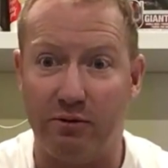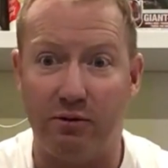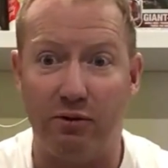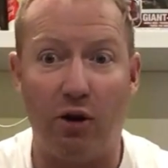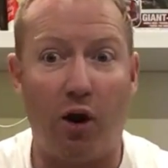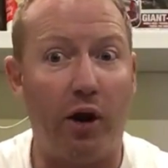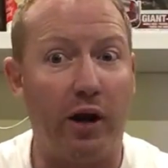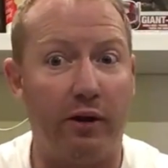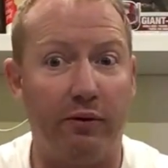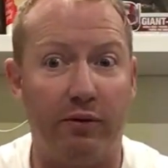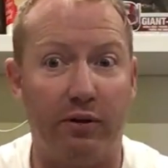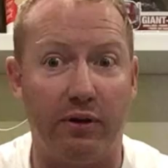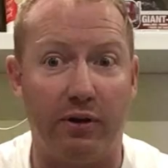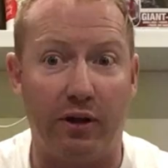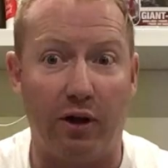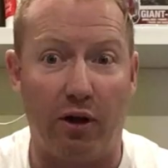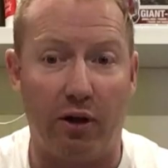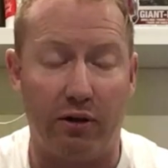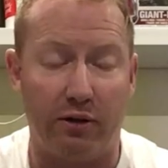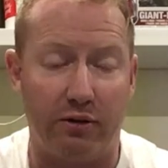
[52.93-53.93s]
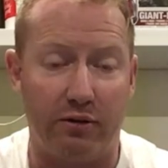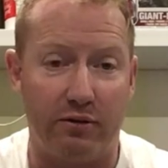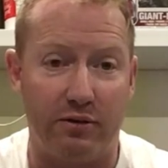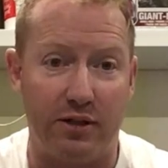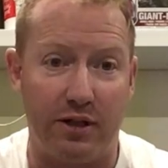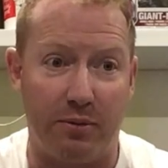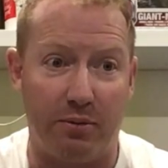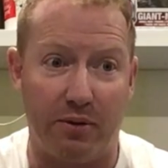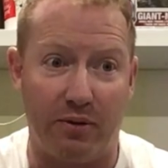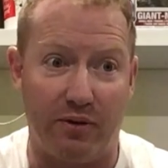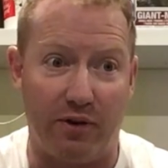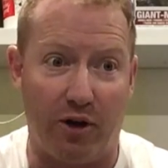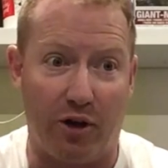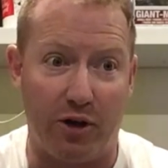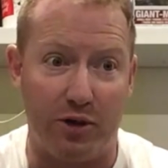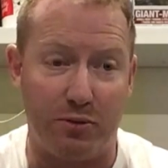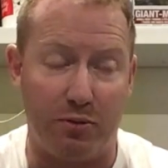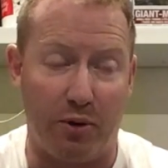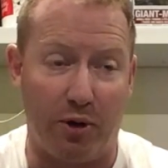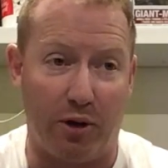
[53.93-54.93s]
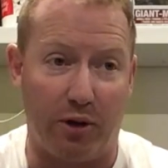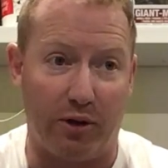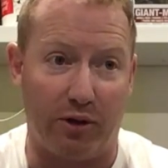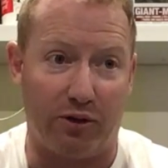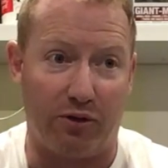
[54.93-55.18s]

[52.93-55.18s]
not even the tip of the iceberg